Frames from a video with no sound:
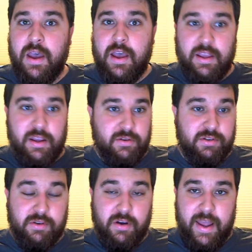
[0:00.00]
You know,
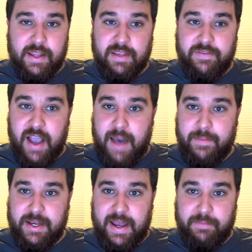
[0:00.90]
so go ahead and leave a
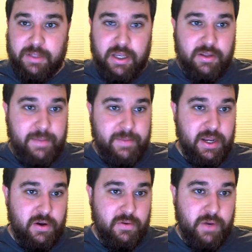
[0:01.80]
comment down below. Let me
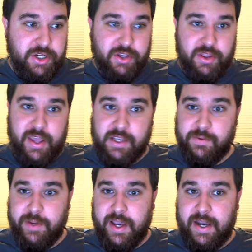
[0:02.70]
know what you think so
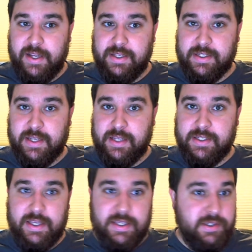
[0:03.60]
we can kind of discuss
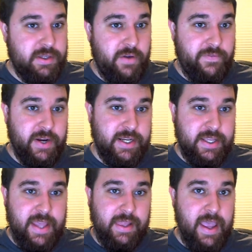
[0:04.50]
this. Don't forget to hit
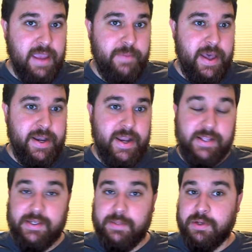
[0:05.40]
that like button
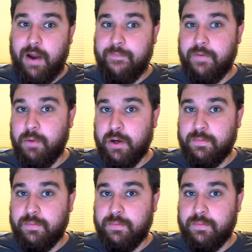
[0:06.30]
and subscribe for more.